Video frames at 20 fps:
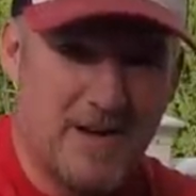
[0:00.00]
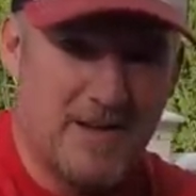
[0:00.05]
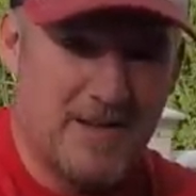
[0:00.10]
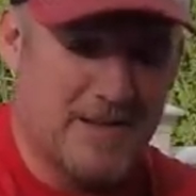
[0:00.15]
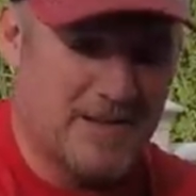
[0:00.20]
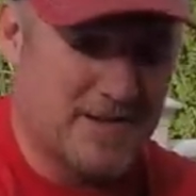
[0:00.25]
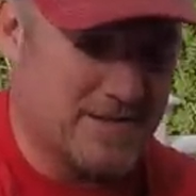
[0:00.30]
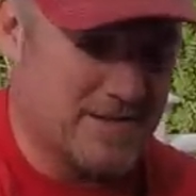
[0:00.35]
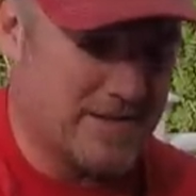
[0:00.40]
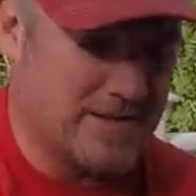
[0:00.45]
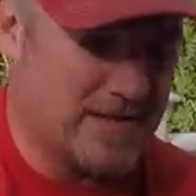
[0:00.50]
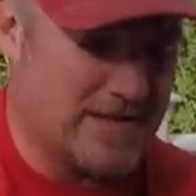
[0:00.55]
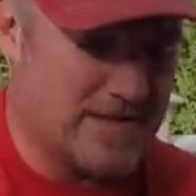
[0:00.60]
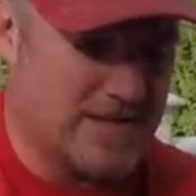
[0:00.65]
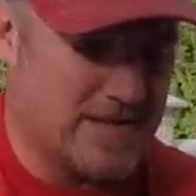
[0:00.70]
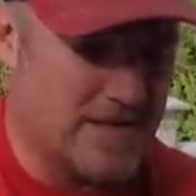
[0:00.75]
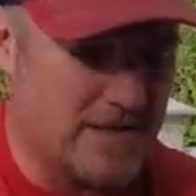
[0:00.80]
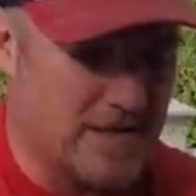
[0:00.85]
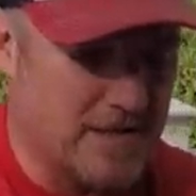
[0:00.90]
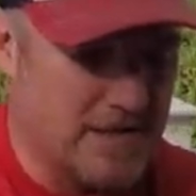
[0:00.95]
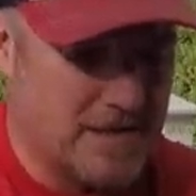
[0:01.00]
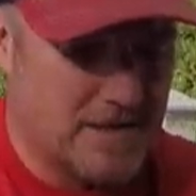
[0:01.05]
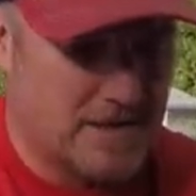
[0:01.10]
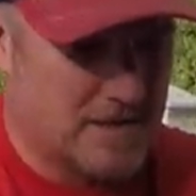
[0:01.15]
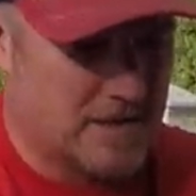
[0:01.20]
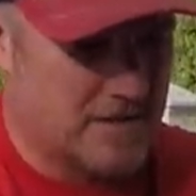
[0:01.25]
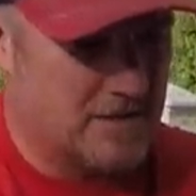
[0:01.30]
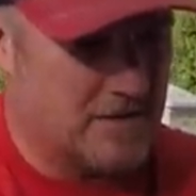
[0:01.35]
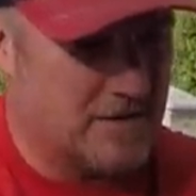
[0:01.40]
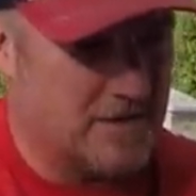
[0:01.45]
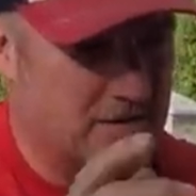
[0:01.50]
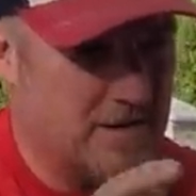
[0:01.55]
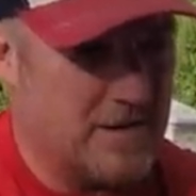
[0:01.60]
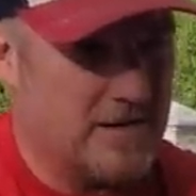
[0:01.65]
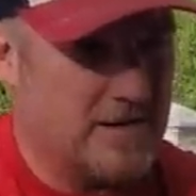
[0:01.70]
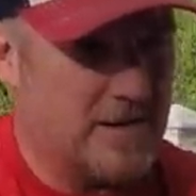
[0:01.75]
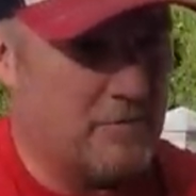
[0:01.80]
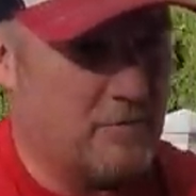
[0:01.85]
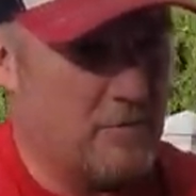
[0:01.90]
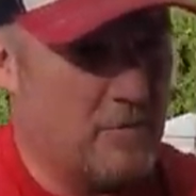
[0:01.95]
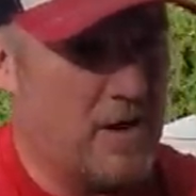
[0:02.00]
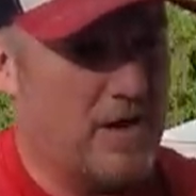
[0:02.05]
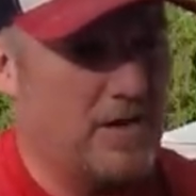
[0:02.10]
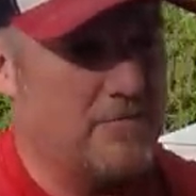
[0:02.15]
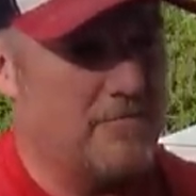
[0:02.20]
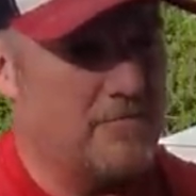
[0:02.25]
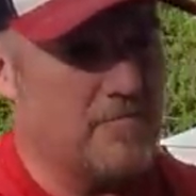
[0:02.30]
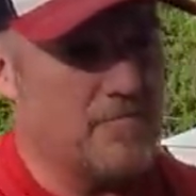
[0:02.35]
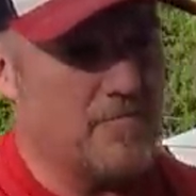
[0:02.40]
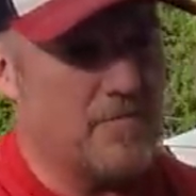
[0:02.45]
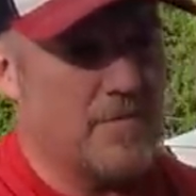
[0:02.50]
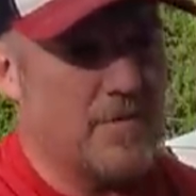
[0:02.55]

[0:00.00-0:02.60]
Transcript: All right, so that's it. You can take that rod.